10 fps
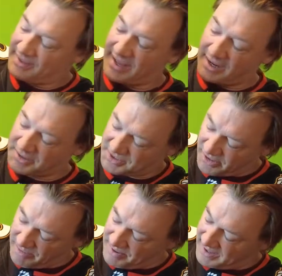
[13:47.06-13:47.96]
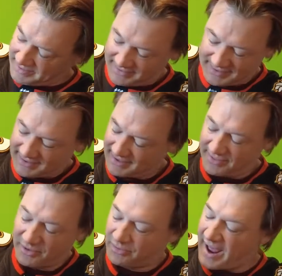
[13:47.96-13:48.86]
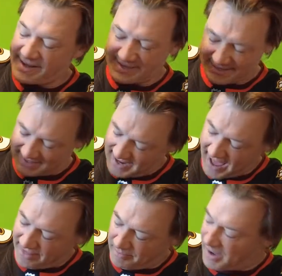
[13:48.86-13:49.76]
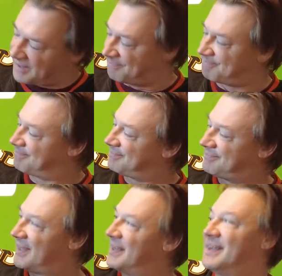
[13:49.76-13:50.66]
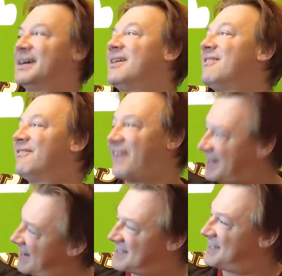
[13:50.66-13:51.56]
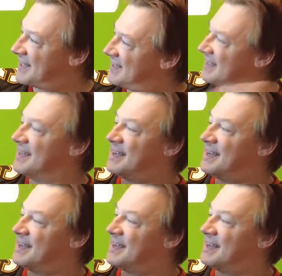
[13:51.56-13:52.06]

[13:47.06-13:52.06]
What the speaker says: the yellow striping, the red at the bottom, fantastic.